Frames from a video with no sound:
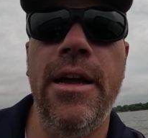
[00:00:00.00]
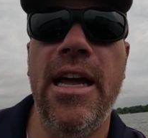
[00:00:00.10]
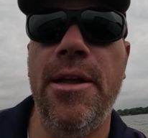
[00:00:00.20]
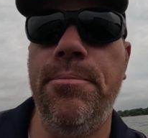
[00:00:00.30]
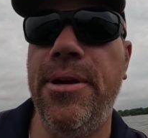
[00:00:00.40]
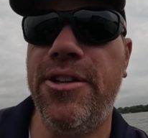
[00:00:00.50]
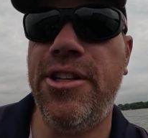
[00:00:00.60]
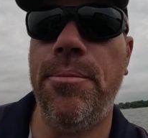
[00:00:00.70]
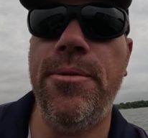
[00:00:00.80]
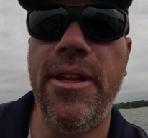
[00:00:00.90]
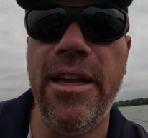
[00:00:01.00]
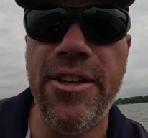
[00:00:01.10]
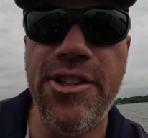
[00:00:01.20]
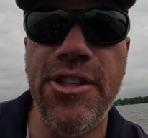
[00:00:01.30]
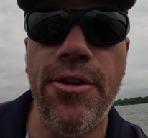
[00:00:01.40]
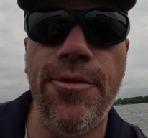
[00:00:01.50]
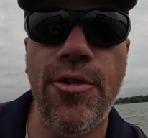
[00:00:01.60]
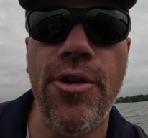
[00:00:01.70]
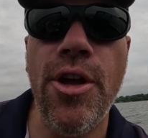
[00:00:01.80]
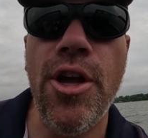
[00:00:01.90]
and it picks up the
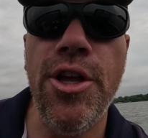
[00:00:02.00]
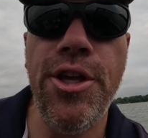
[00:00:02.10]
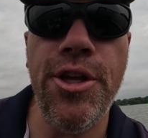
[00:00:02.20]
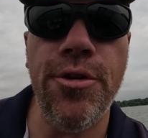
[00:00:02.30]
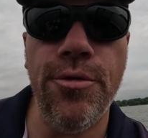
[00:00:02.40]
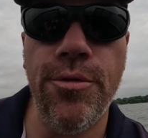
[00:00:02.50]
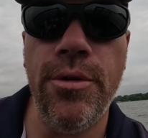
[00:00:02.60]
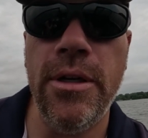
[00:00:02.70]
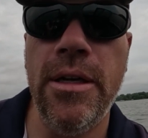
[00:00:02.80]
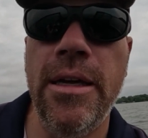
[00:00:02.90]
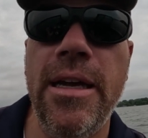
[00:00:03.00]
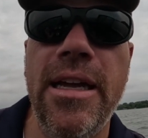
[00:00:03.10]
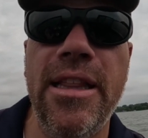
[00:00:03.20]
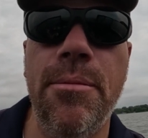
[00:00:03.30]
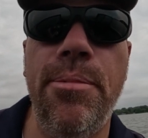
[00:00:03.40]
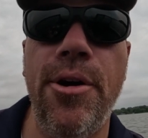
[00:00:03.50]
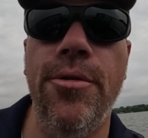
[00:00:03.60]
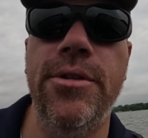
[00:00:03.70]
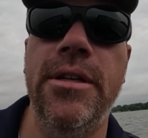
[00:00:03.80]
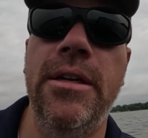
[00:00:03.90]
silver hue in the
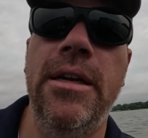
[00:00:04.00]
boat,